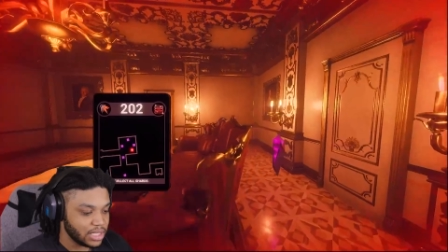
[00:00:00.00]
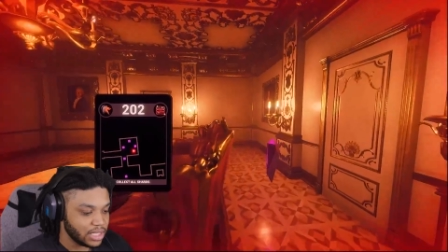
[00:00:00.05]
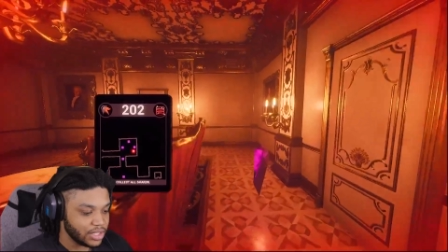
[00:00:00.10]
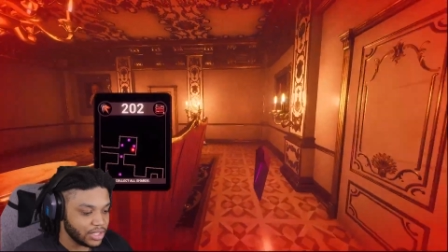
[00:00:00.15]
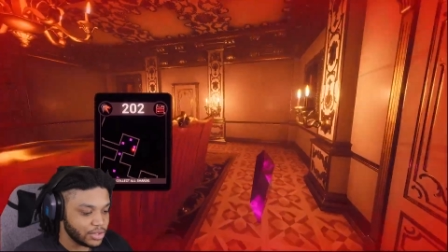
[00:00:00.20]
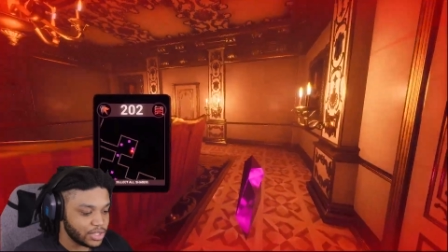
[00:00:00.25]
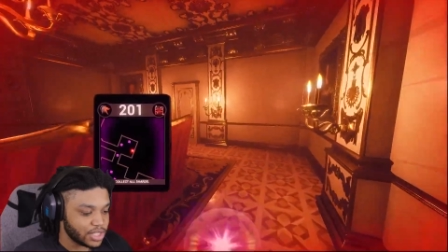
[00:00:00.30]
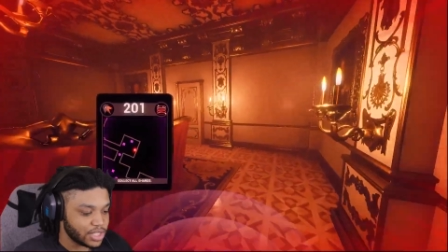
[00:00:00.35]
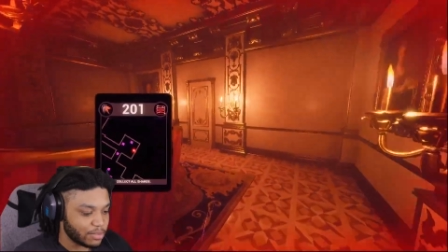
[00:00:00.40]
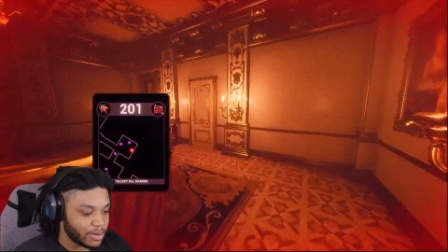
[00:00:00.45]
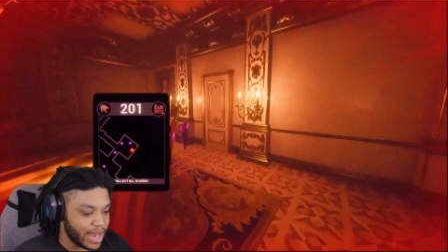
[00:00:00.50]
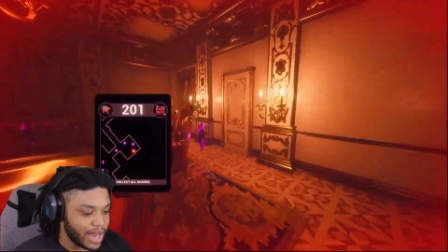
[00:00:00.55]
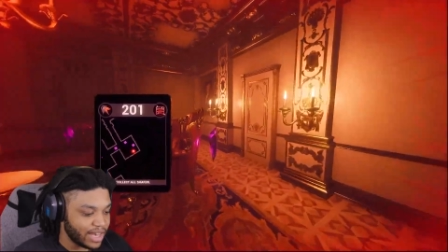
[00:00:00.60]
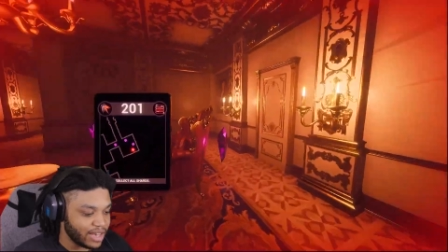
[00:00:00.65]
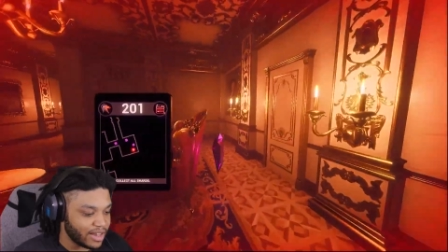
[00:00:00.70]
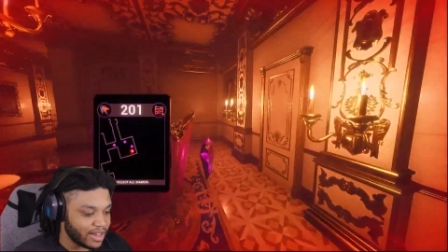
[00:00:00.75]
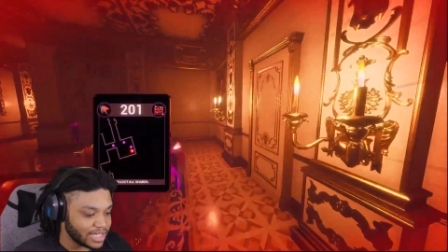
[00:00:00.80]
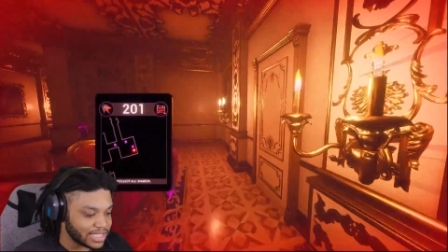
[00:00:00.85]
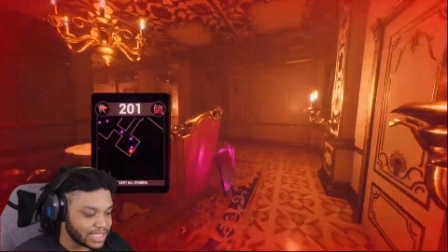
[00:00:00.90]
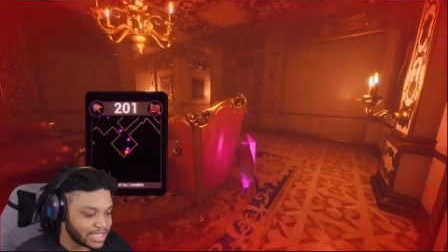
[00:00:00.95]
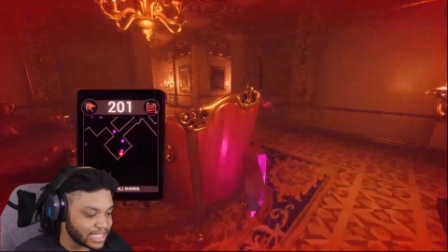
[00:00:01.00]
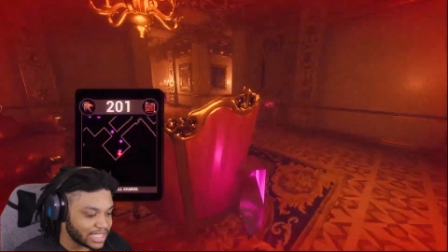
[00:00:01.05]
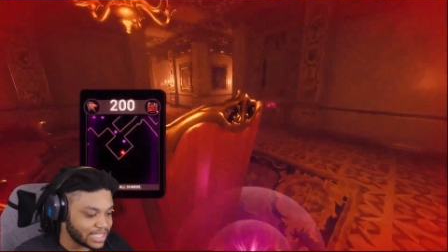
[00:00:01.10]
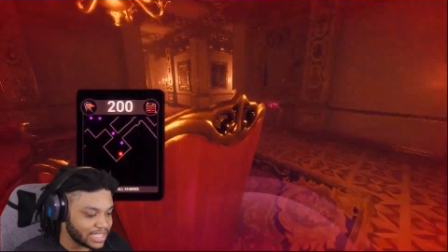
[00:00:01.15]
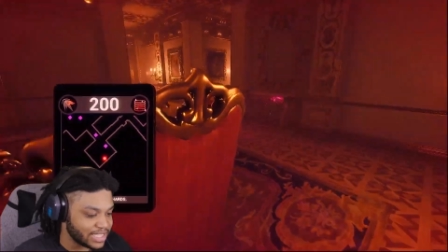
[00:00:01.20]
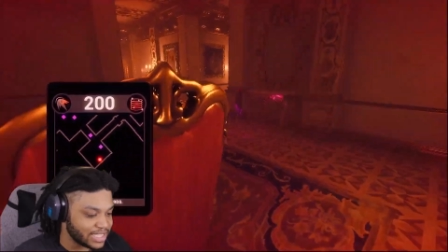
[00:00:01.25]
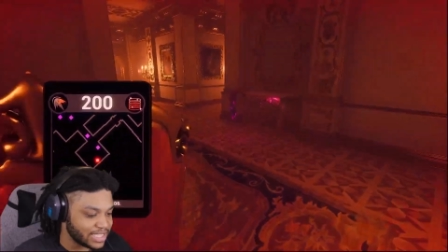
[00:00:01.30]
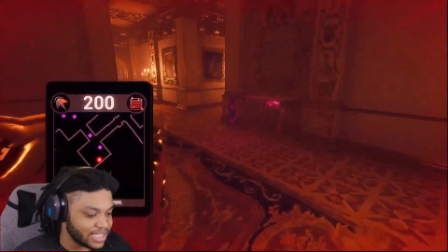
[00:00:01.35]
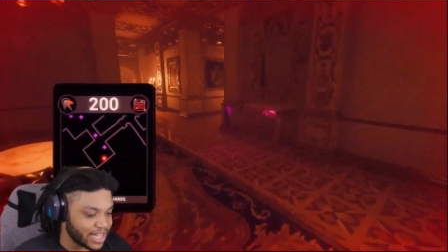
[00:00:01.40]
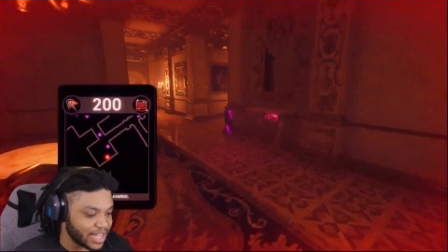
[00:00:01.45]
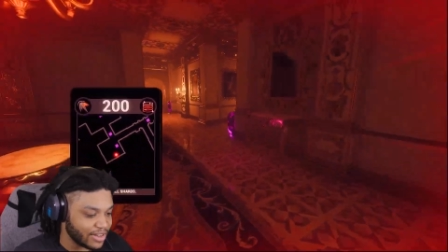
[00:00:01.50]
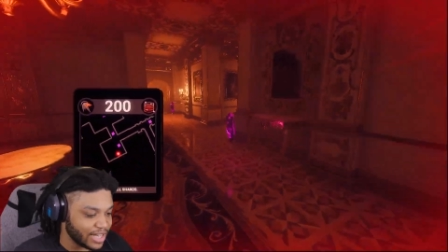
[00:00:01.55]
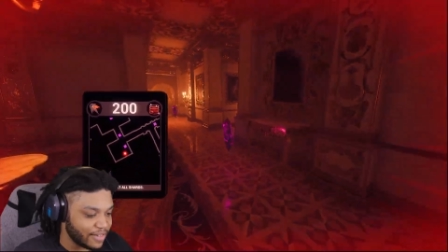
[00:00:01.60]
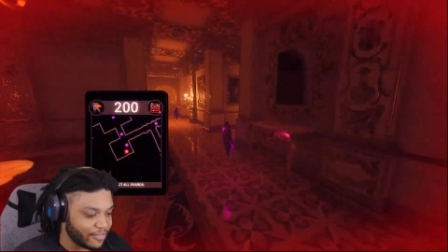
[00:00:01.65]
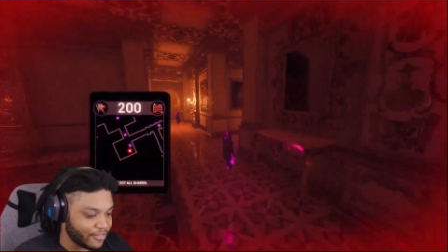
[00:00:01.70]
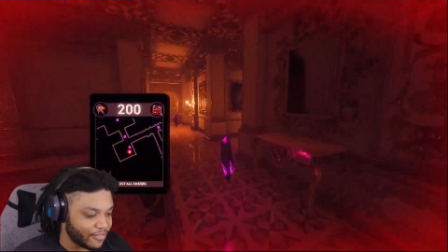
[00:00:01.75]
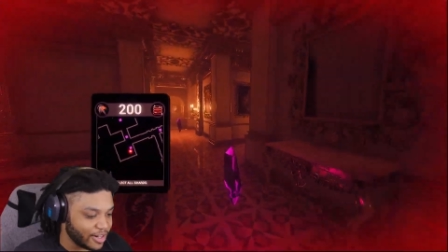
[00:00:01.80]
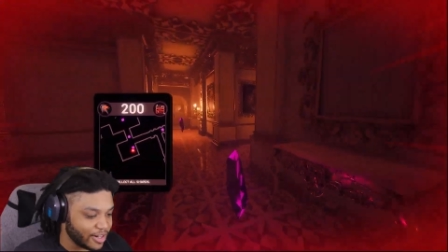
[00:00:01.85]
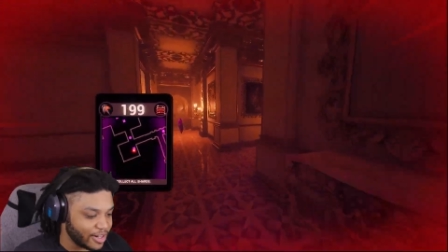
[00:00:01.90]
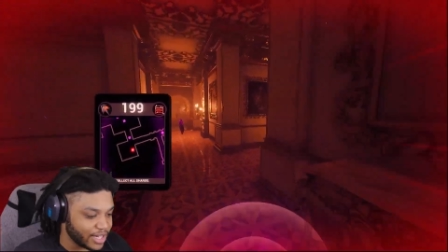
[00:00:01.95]
Use your brain, Austin. Don't
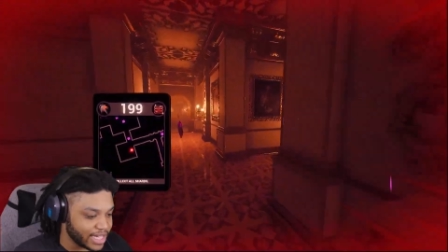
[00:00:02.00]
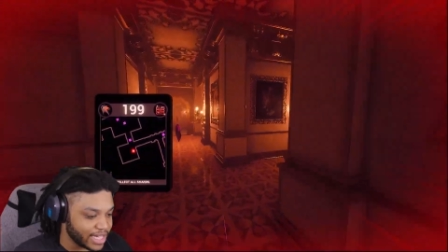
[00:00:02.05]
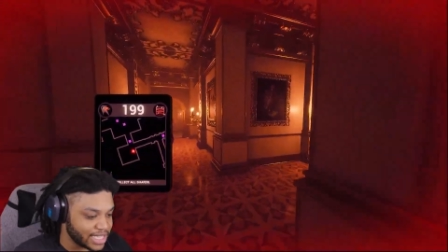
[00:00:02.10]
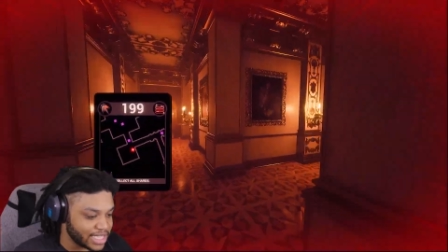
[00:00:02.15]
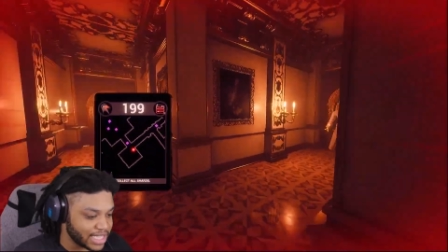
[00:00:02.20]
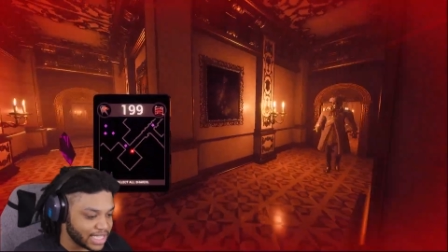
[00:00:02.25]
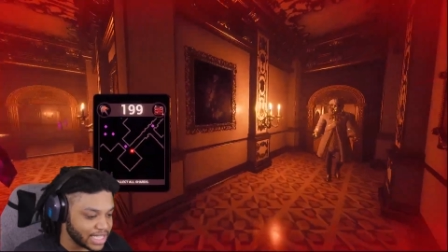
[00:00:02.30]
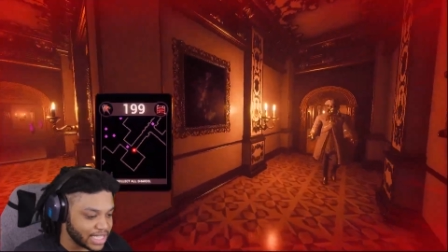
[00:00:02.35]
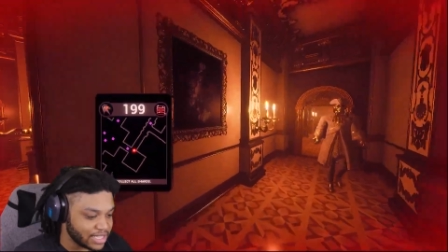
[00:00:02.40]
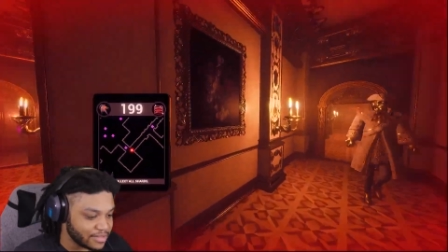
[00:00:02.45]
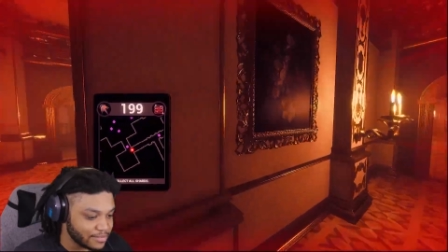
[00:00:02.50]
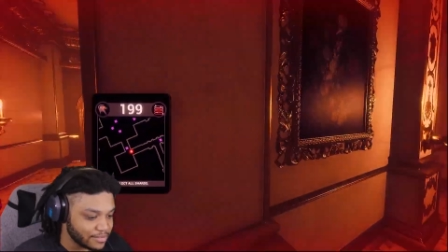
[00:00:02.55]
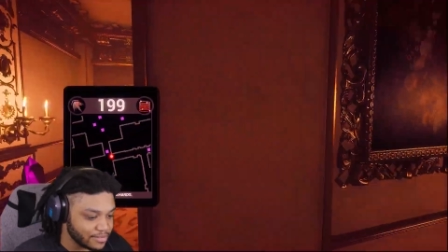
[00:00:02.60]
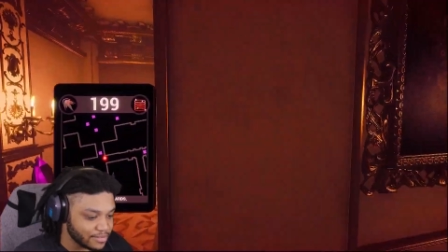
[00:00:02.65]
let fear get to you.